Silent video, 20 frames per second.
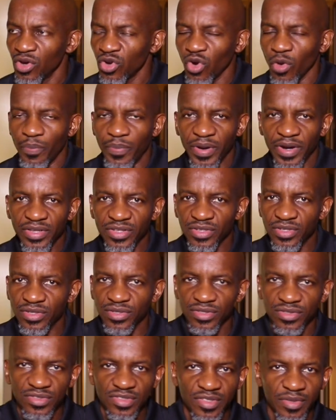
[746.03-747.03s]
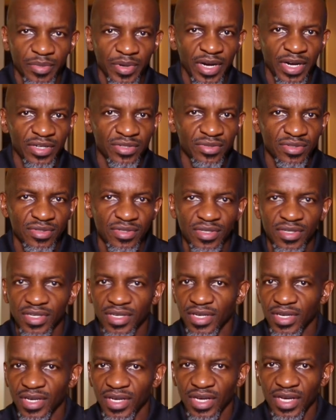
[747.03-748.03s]
Copernicus, about
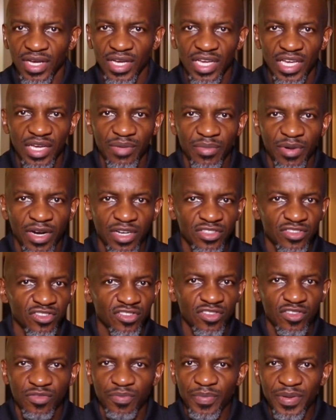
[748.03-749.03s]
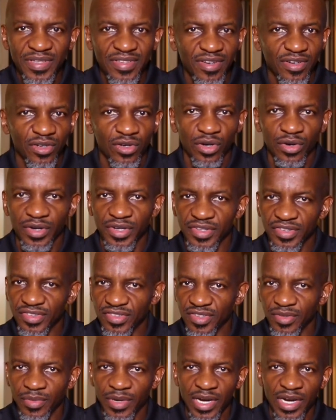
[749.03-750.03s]

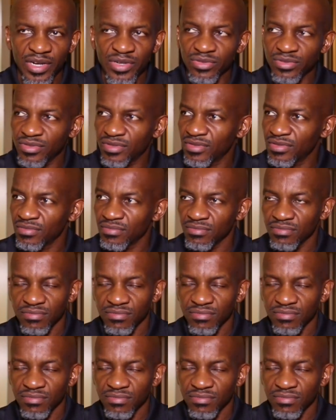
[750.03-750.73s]
Pythagoras, about